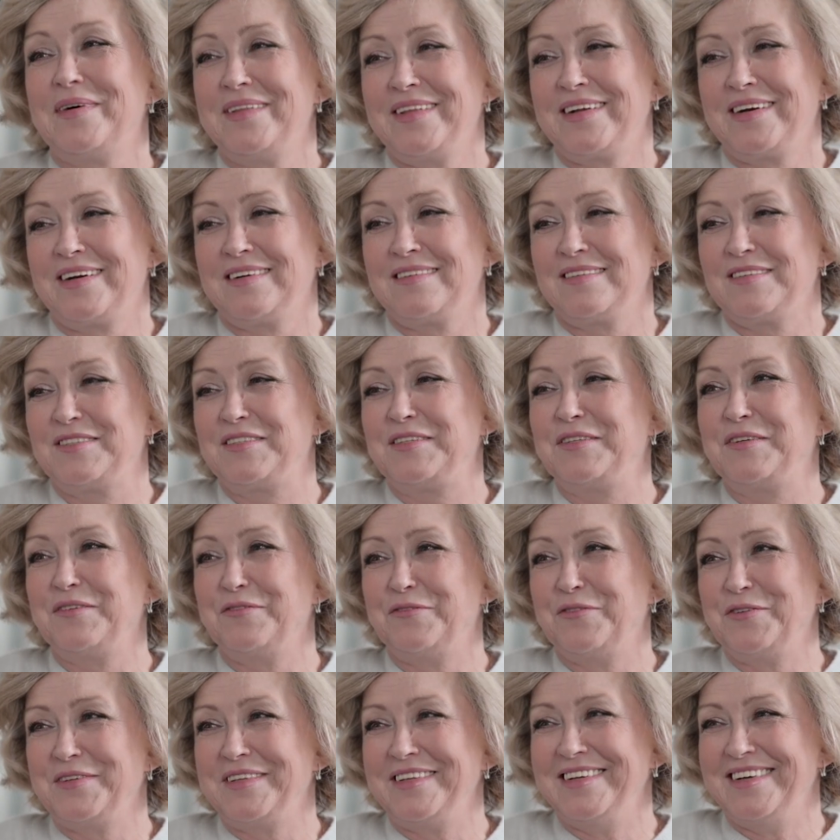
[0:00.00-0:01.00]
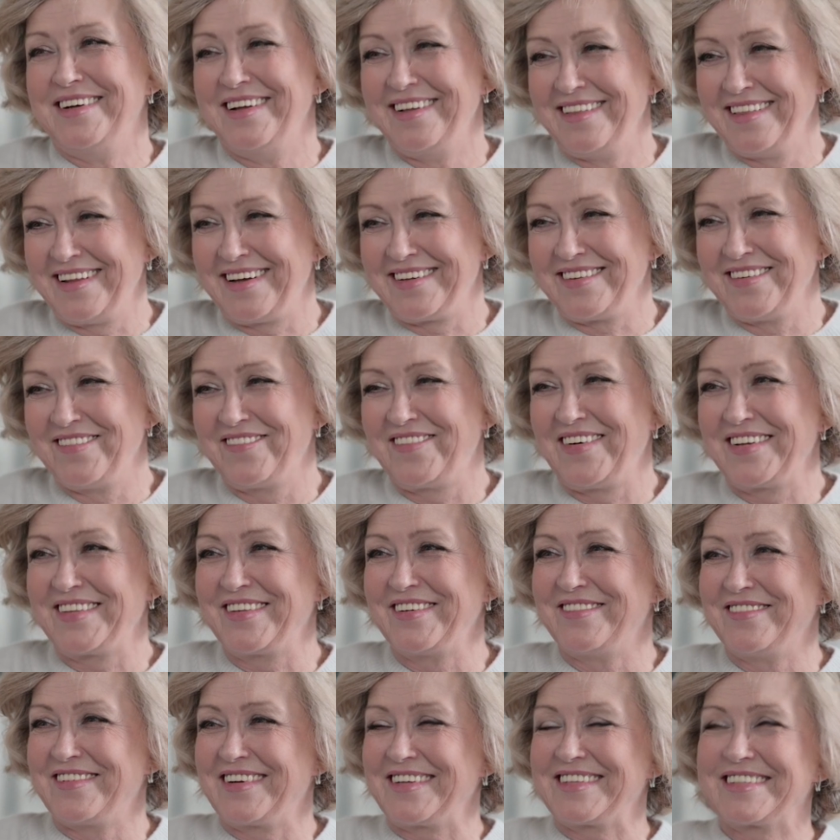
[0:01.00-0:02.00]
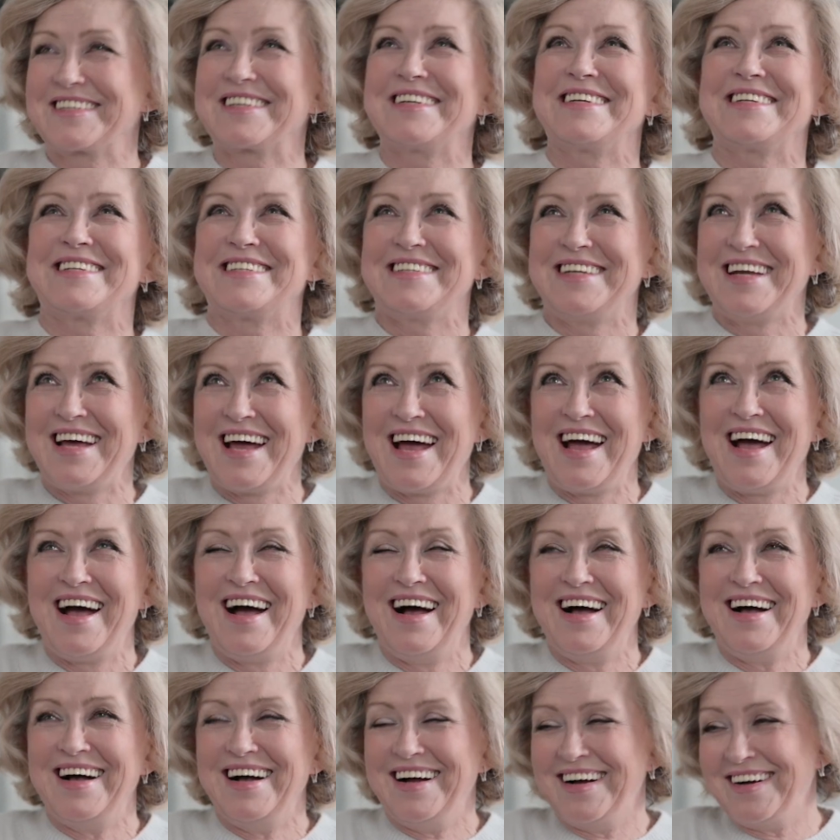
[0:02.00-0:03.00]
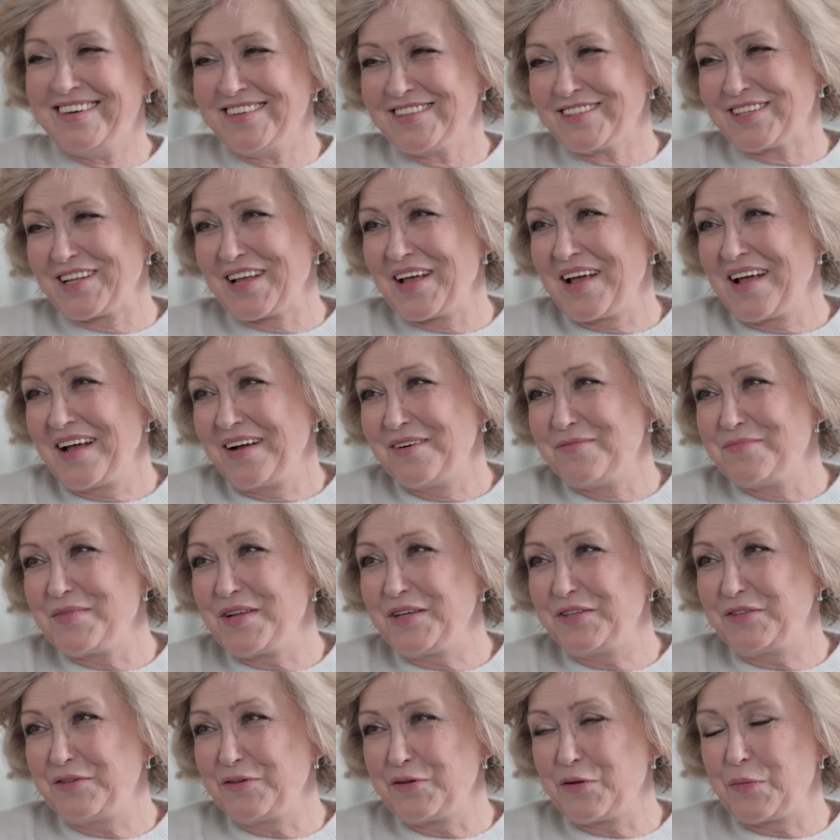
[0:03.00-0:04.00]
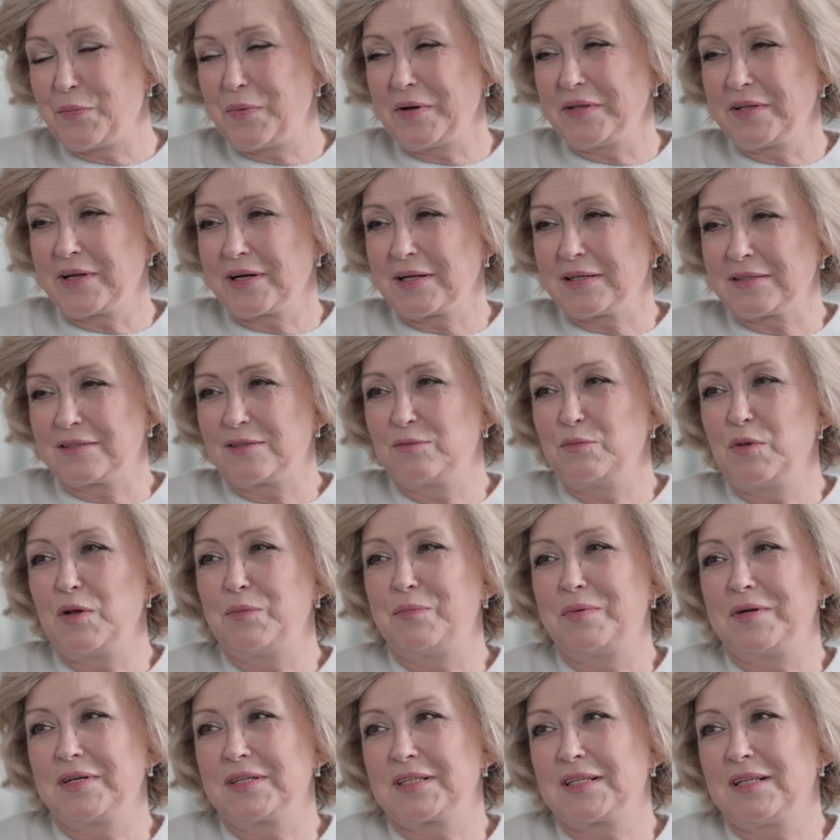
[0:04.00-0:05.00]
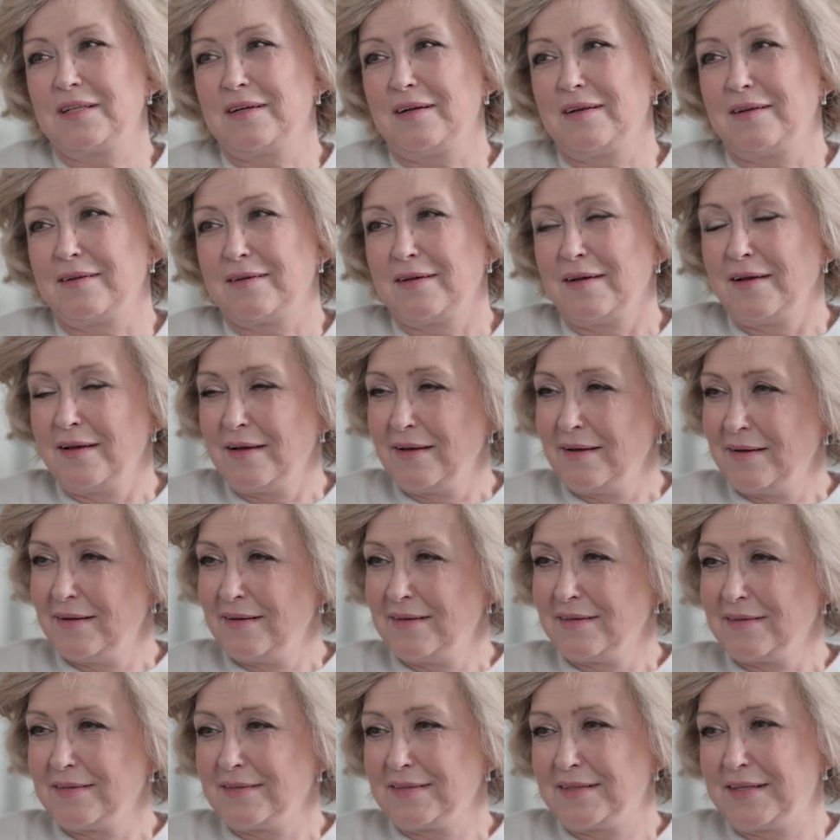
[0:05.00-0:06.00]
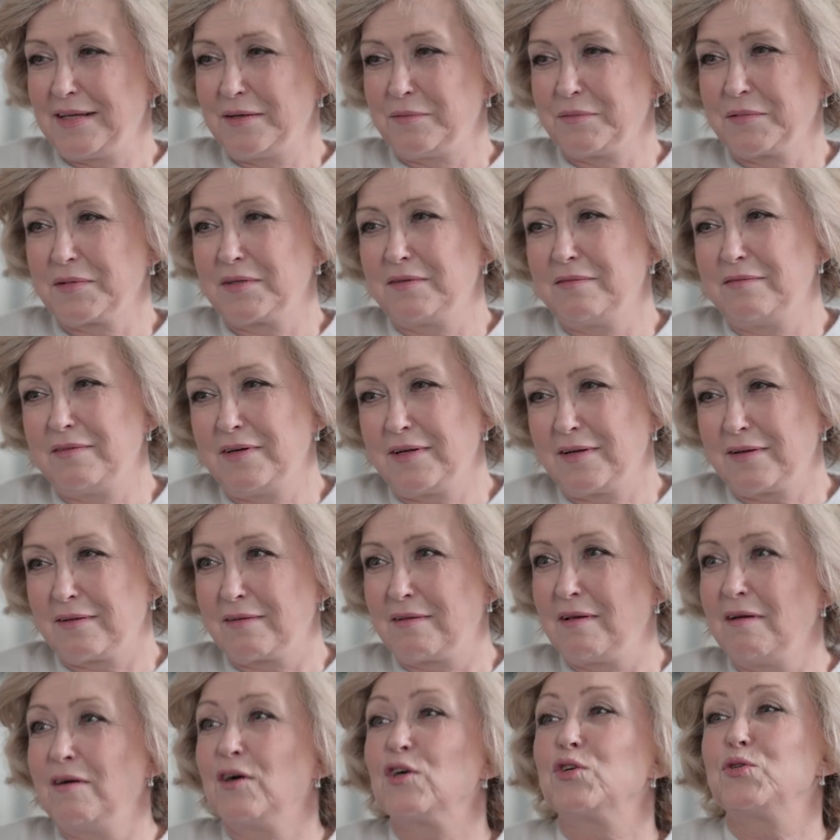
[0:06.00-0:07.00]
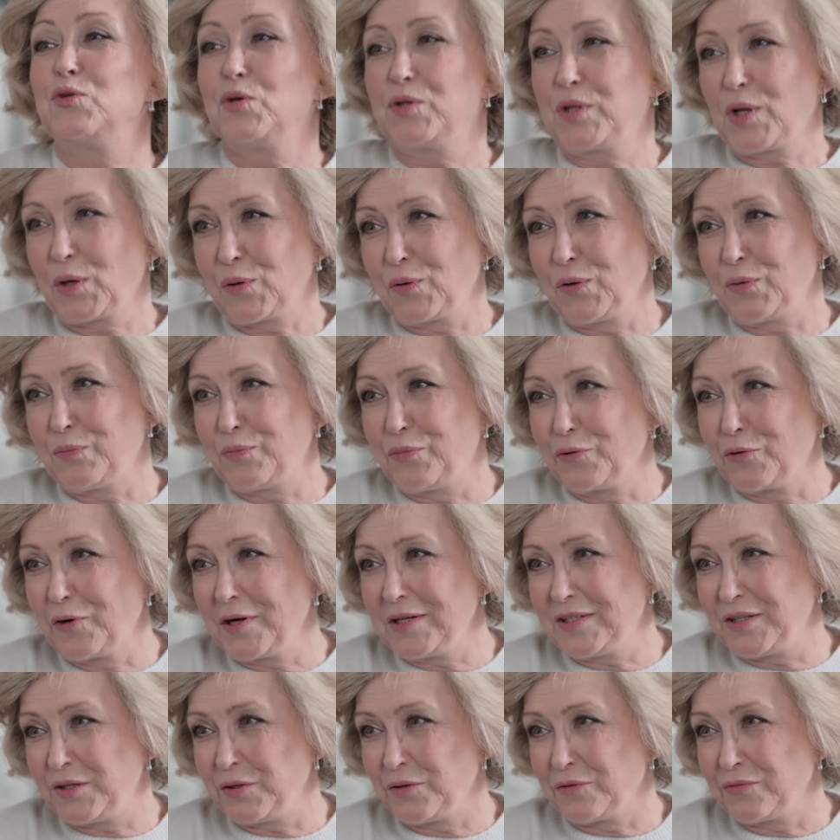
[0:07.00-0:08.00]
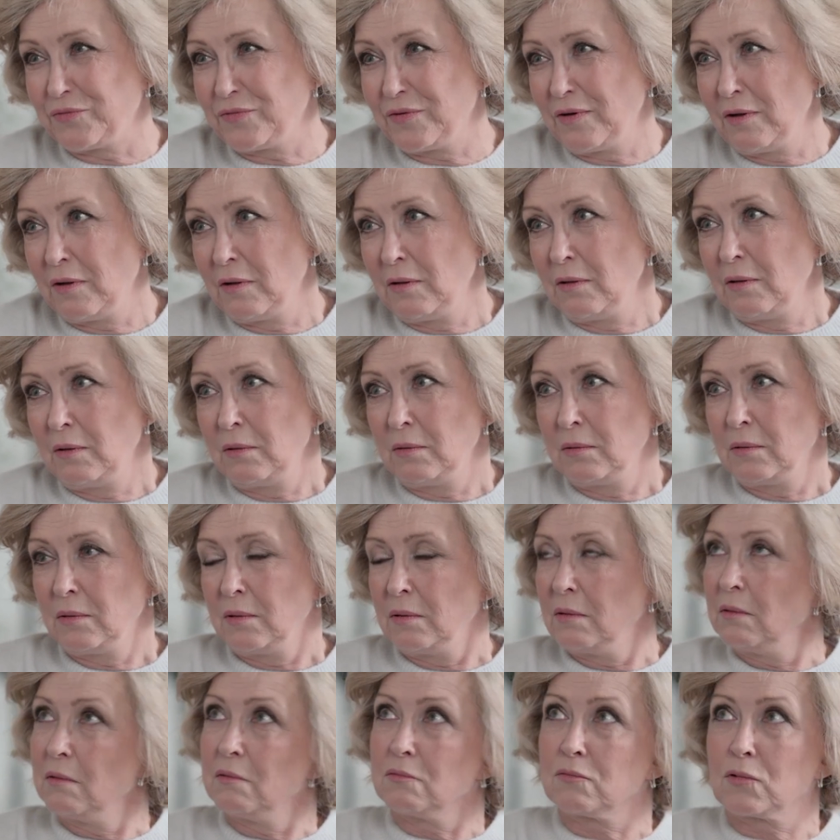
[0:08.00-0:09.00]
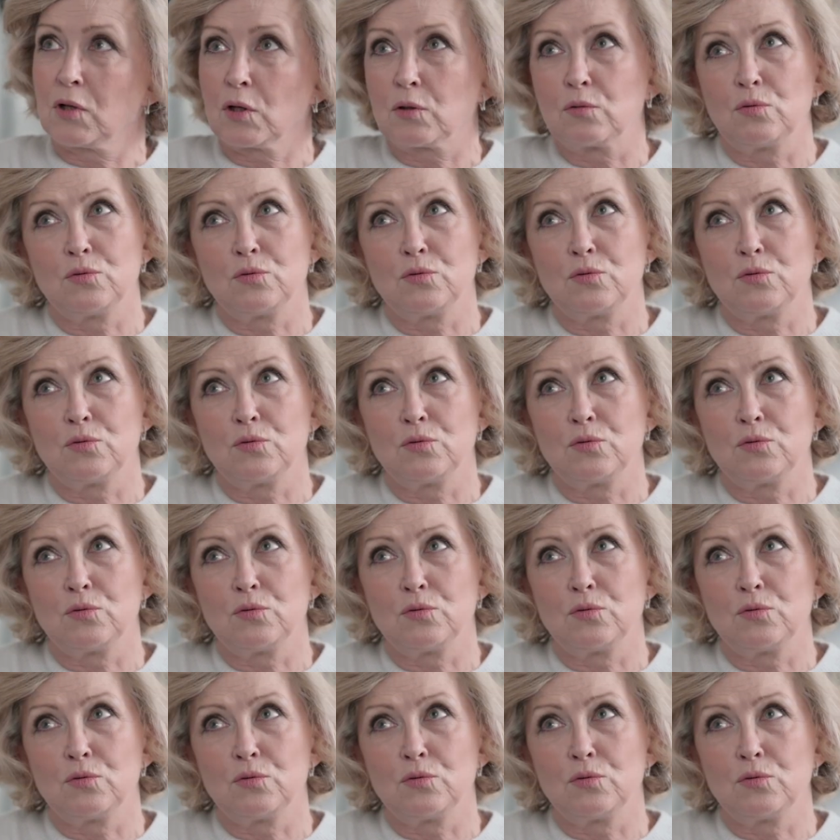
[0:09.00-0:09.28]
were scared for their safety, specifically older folks, even, you know, much before the vaccine came along, they were concerned about their safety and they didn't want to work, even if they were getting paid.